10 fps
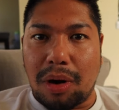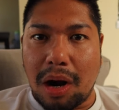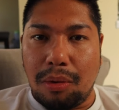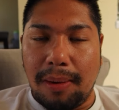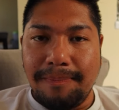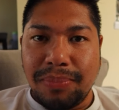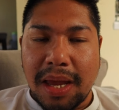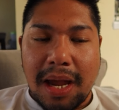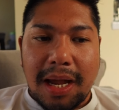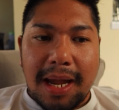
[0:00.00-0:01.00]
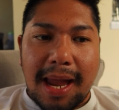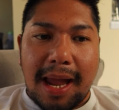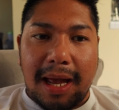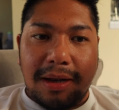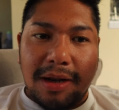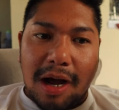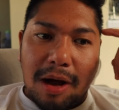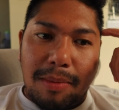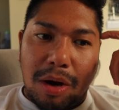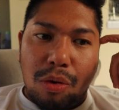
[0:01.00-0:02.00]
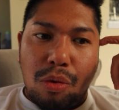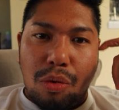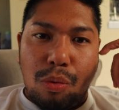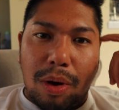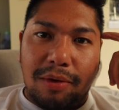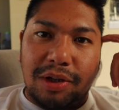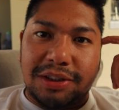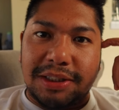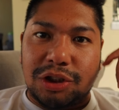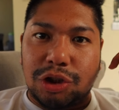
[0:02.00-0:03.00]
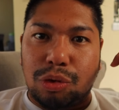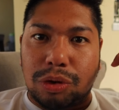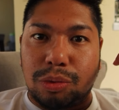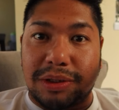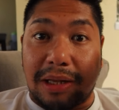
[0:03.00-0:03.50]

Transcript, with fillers: row and um, one of their sister stores was